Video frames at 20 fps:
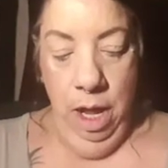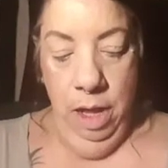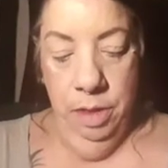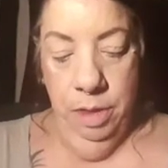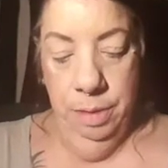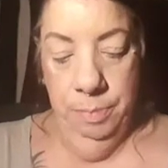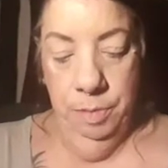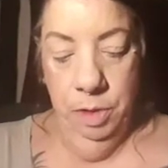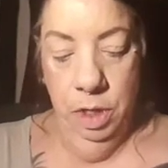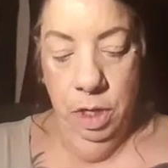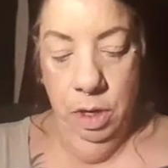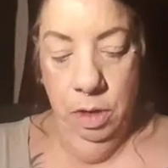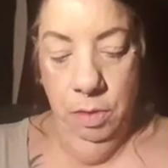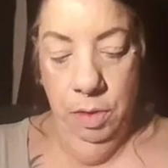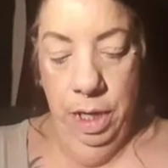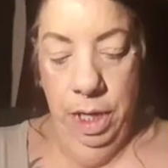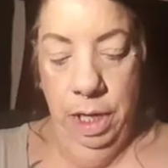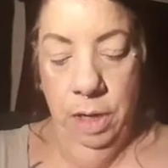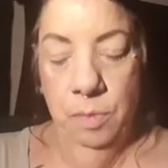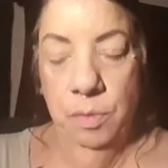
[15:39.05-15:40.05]
Then I'm going to go
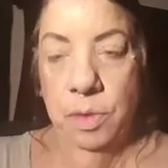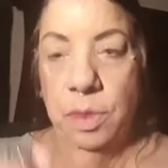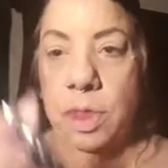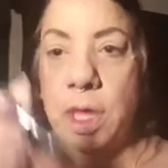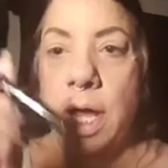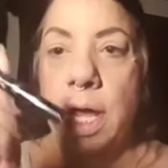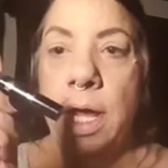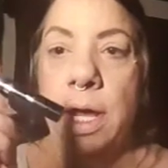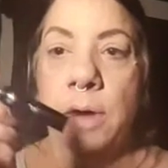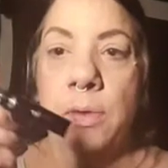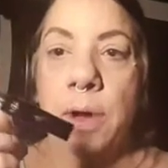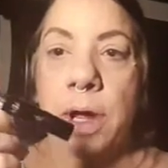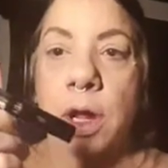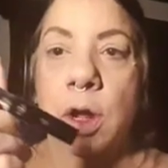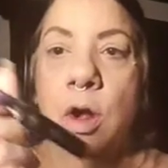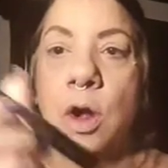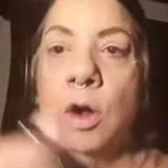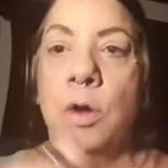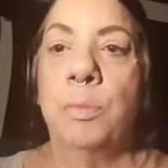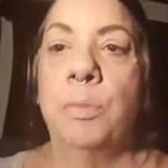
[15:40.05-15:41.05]
in with the AOA
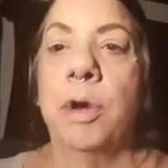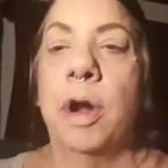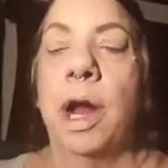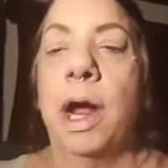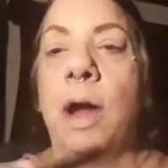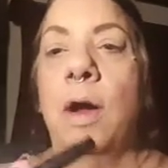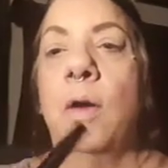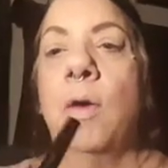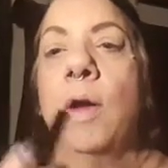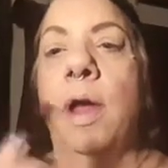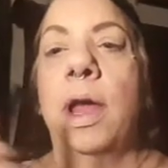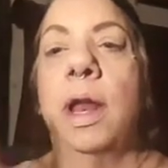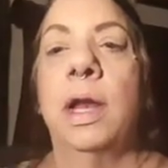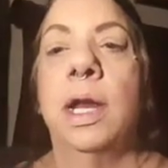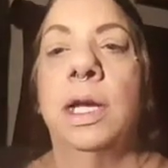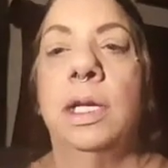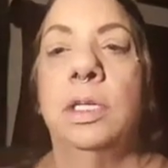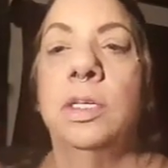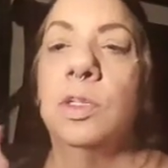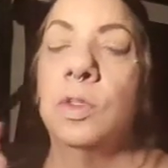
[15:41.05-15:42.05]
Go Brow, and
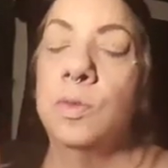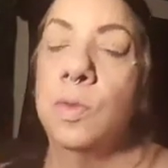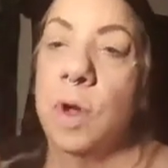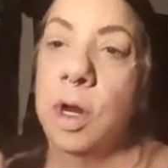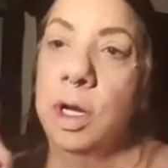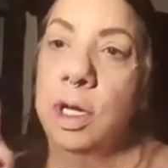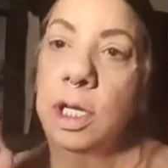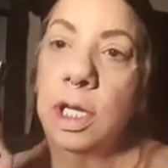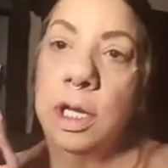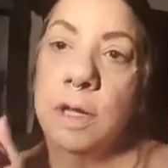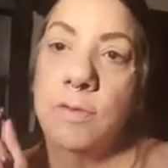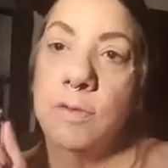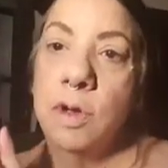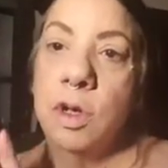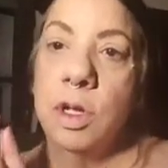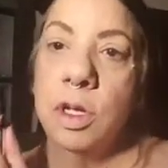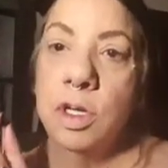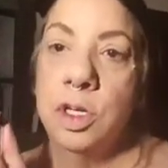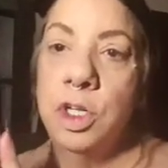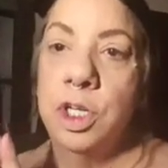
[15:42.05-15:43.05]
I just wanted to give
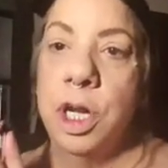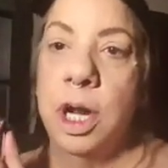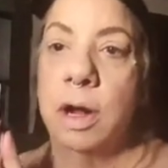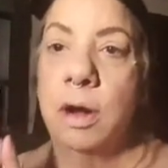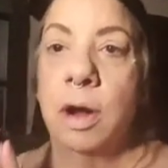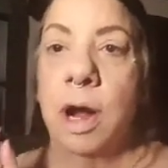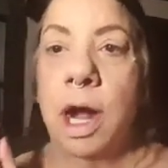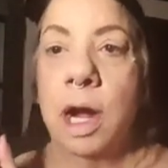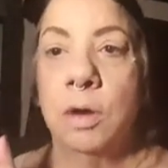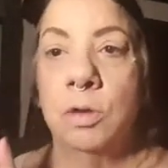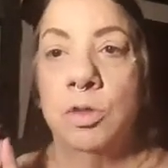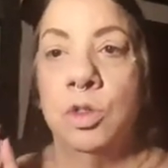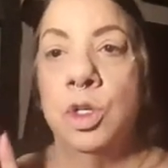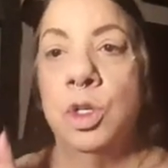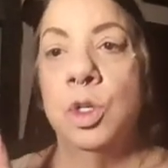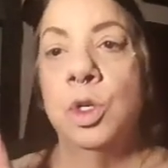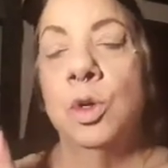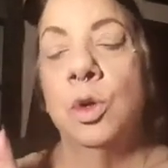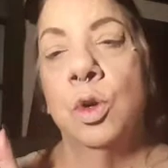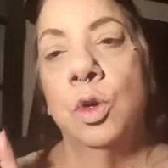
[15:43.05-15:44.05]
a shout out
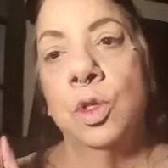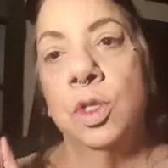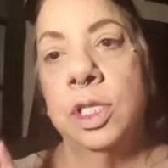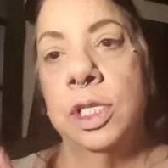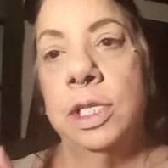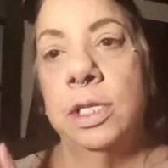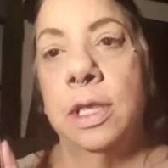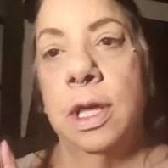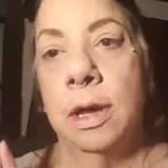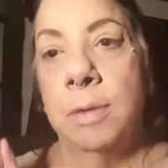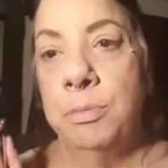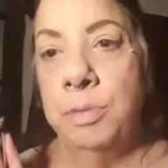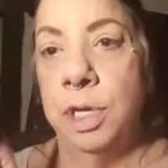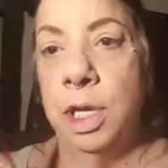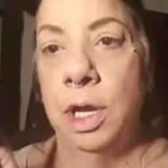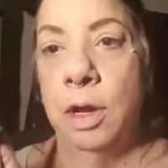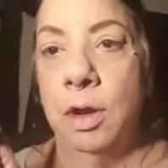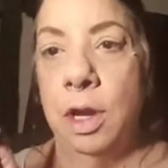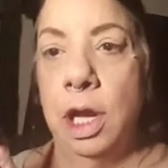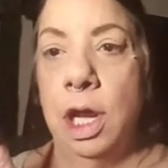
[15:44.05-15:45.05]
to Osita
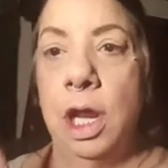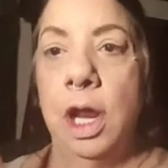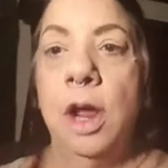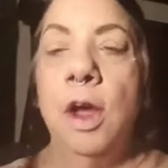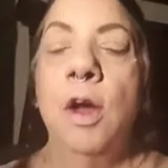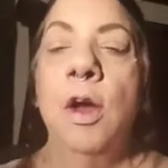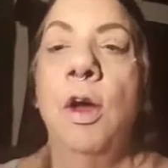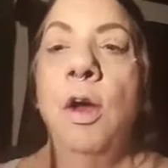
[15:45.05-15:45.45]
Beauty